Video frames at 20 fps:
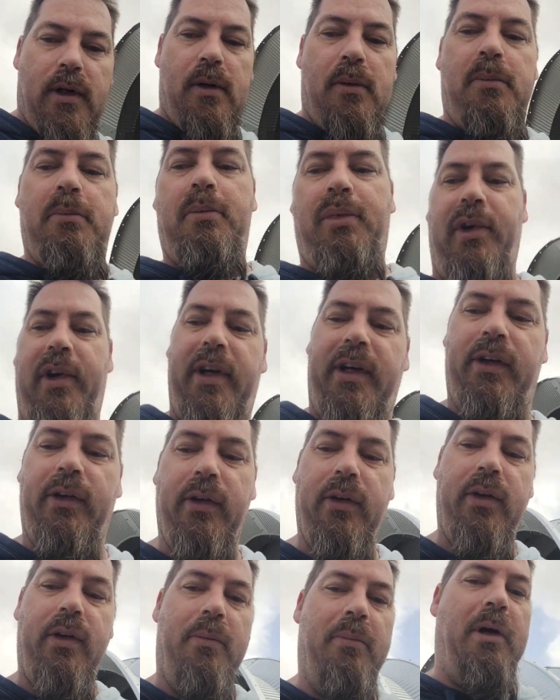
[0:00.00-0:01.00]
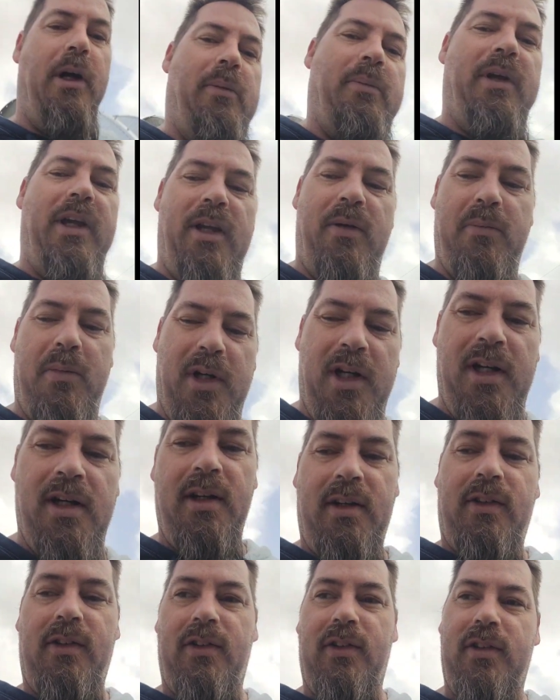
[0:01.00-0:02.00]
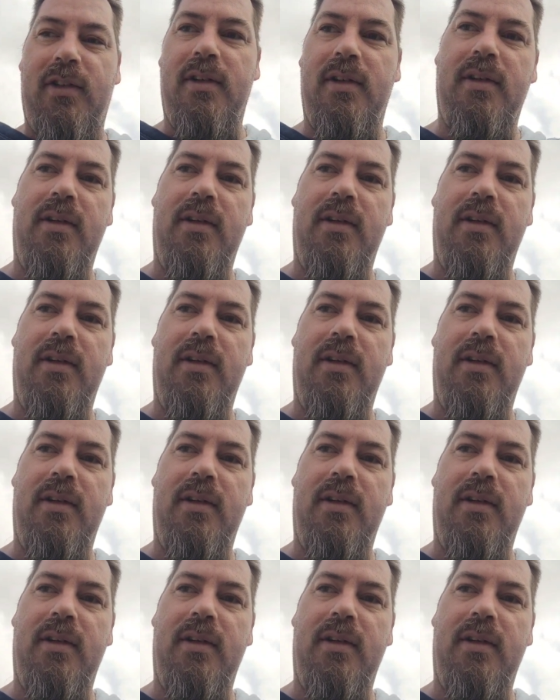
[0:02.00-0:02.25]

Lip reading: breaker in my main box.